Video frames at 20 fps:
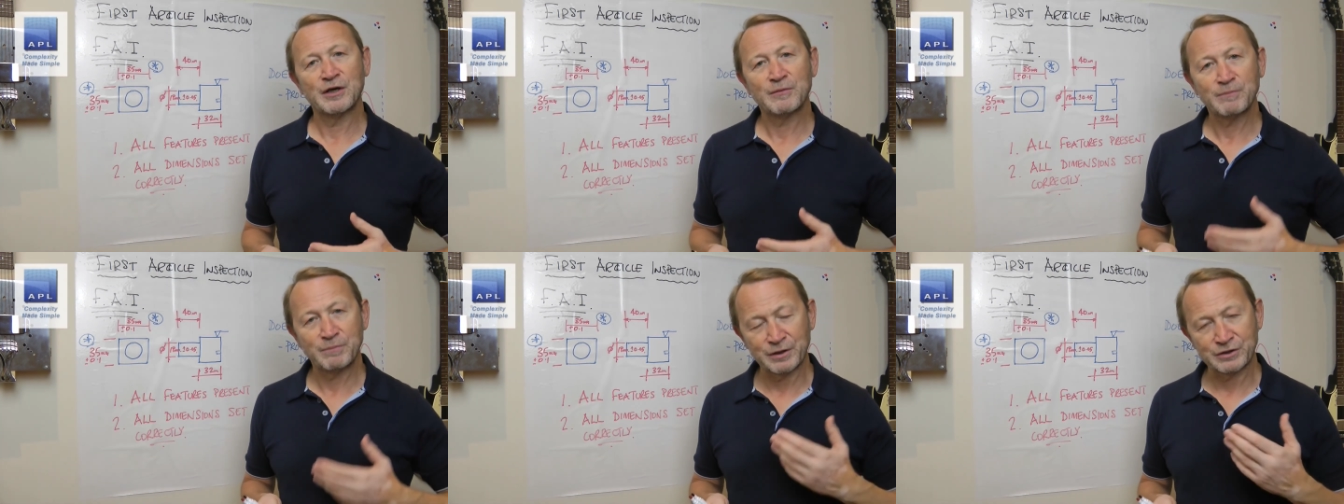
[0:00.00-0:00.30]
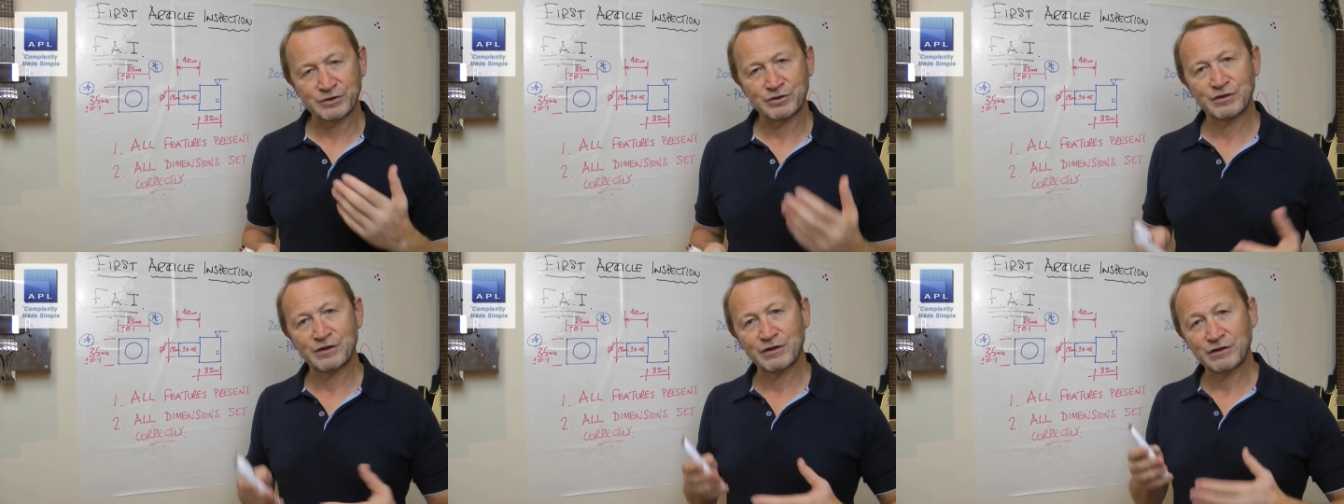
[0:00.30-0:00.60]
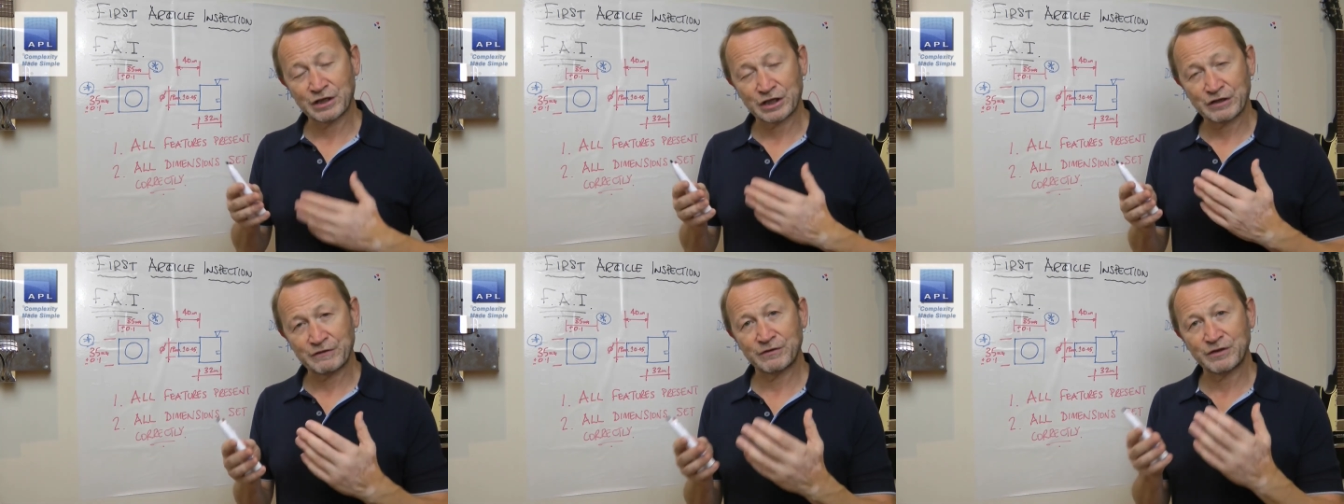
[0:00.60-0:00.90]
But
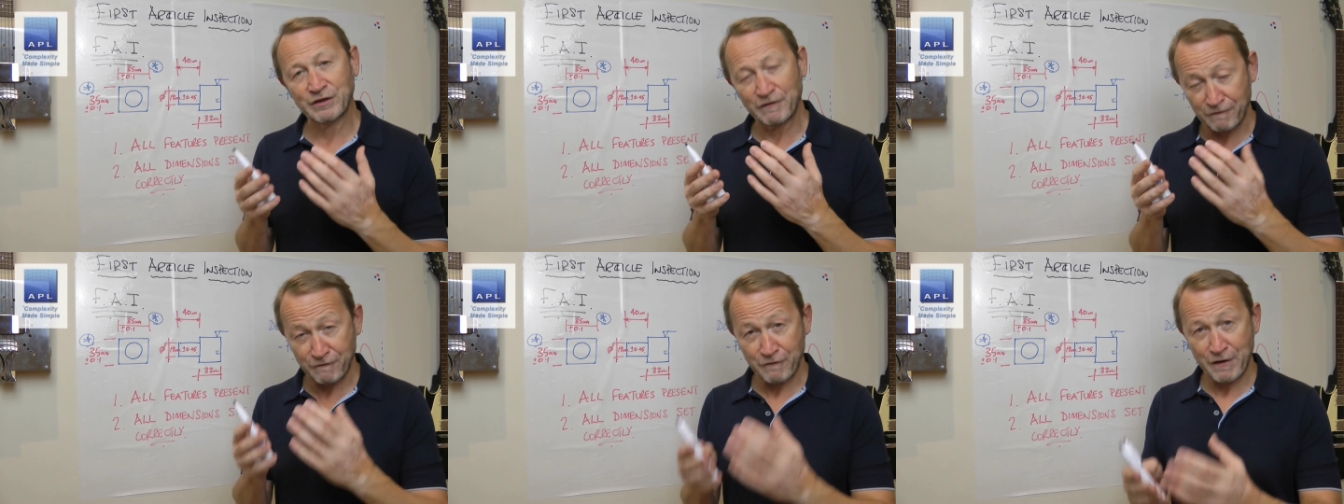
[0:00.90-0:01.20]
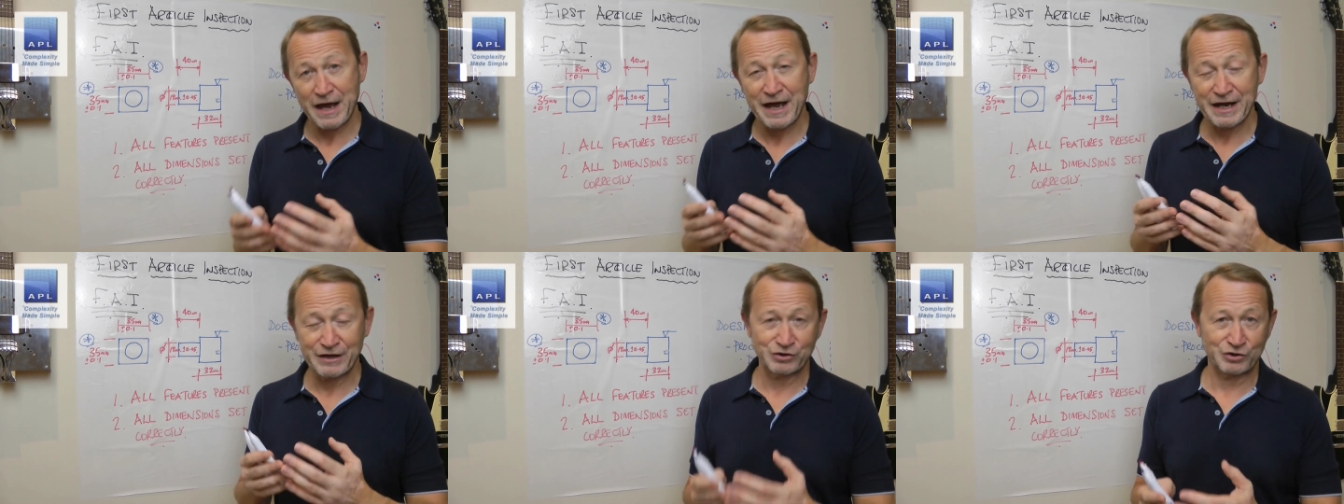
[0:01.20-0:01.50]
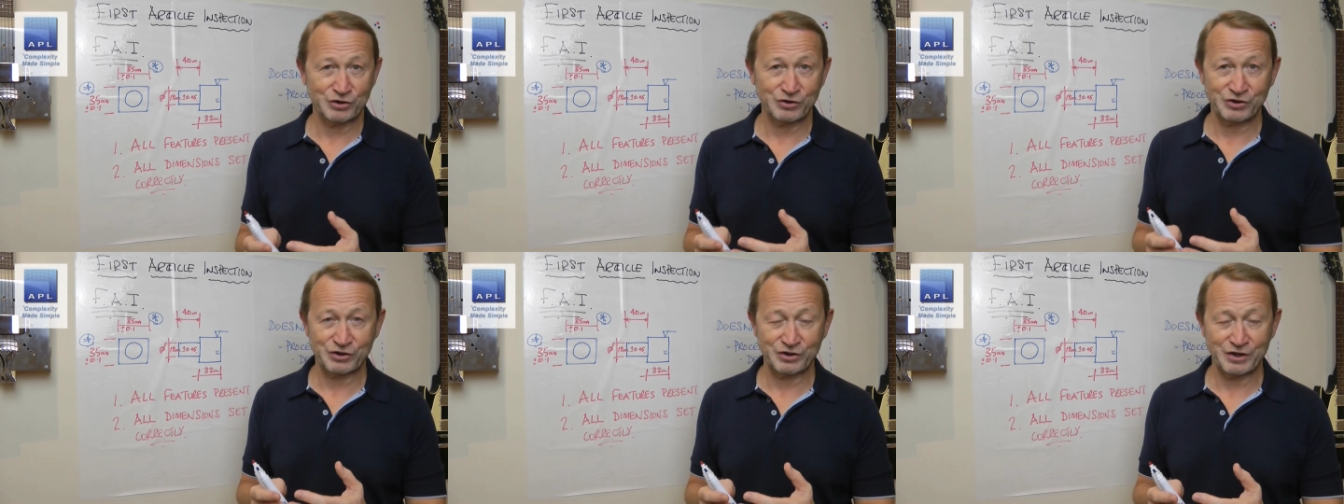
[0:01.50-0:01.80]
the, the fare
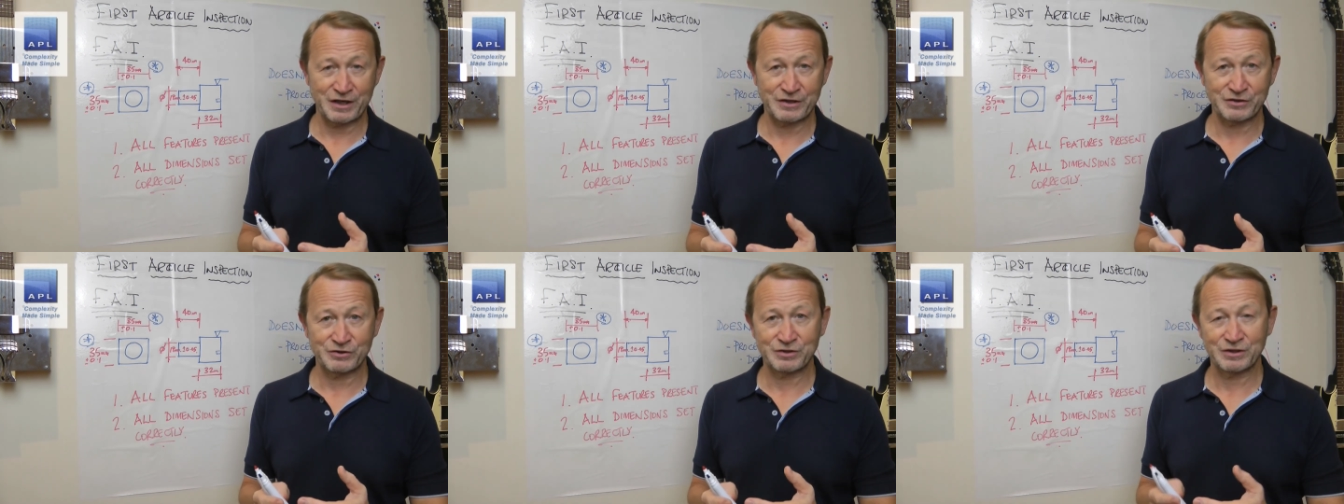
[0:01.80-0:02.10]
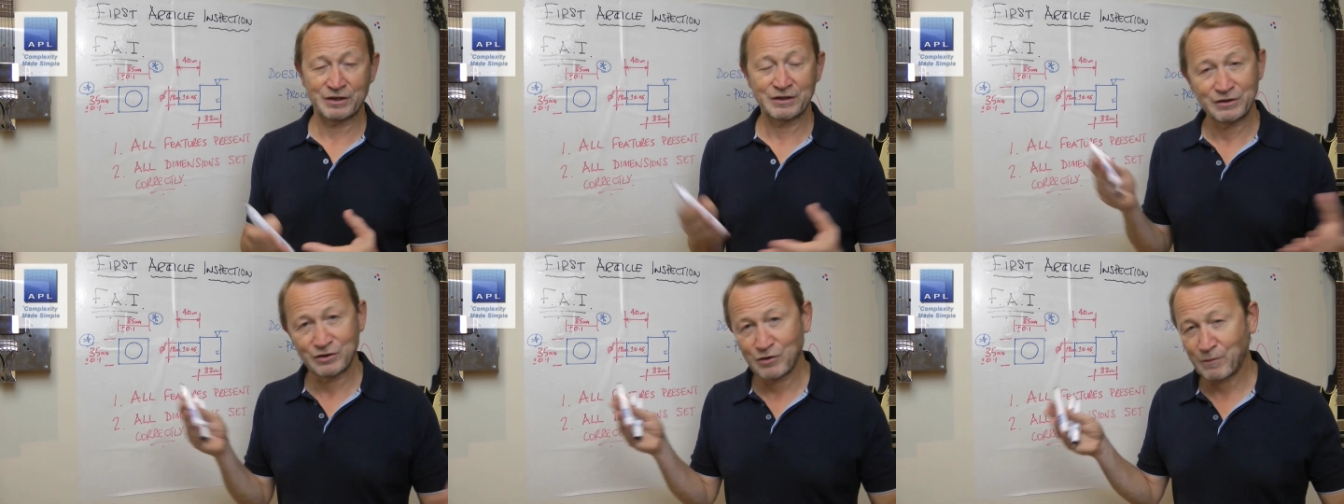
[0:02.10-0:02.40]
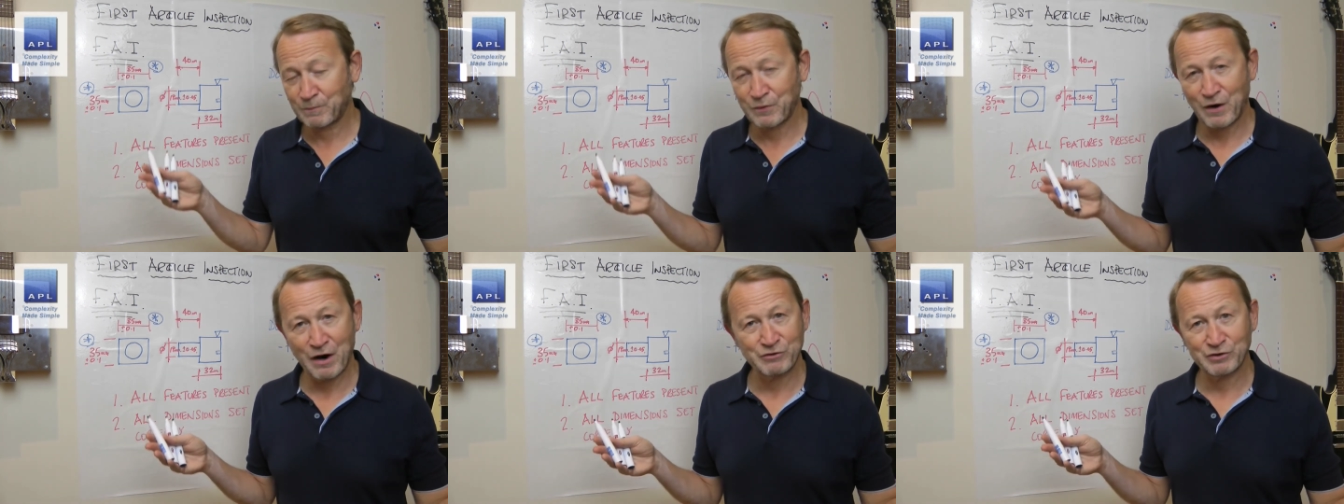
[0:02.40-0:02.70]
just says
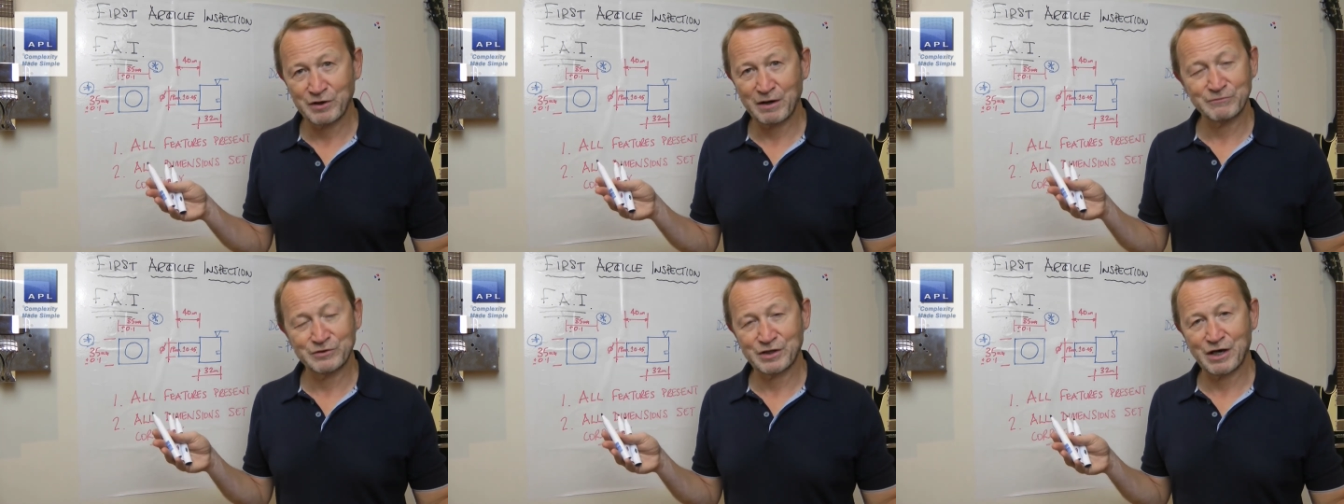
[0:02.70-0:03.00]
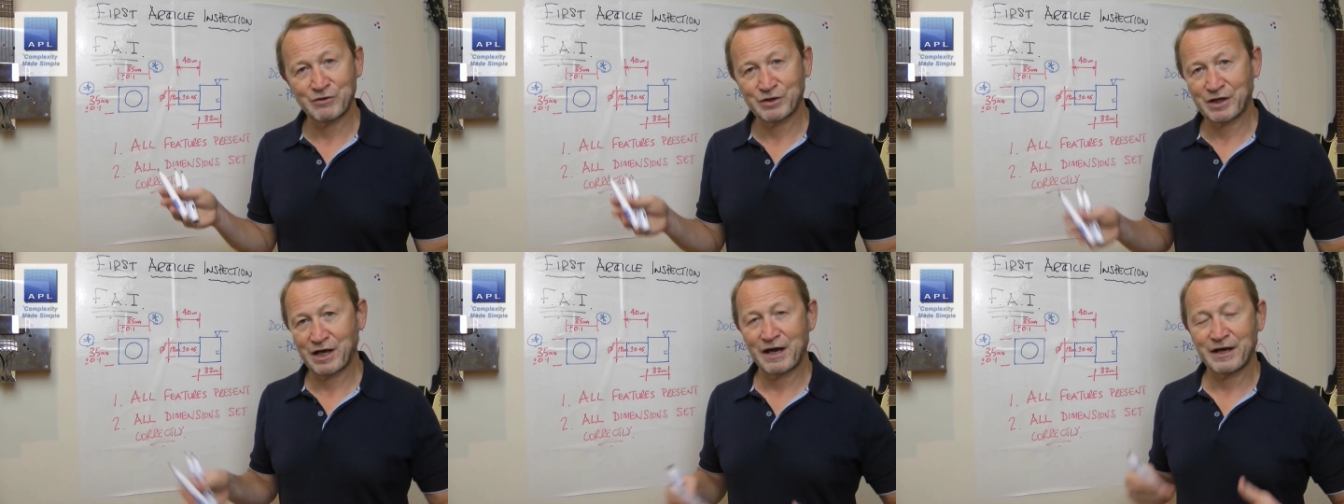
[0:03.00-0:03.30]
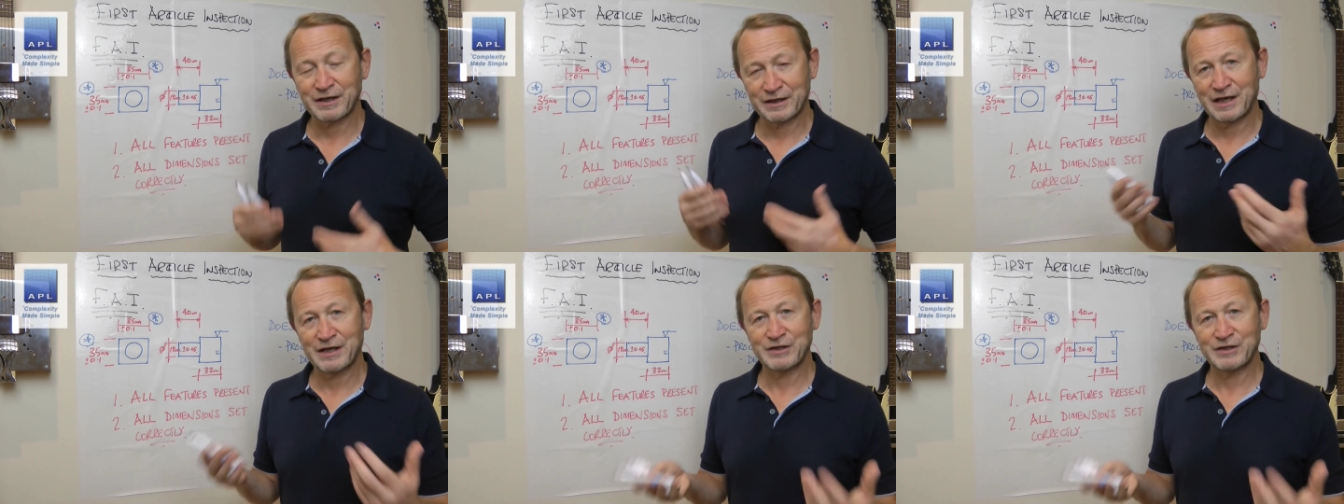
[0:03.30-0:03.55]
your program's okay.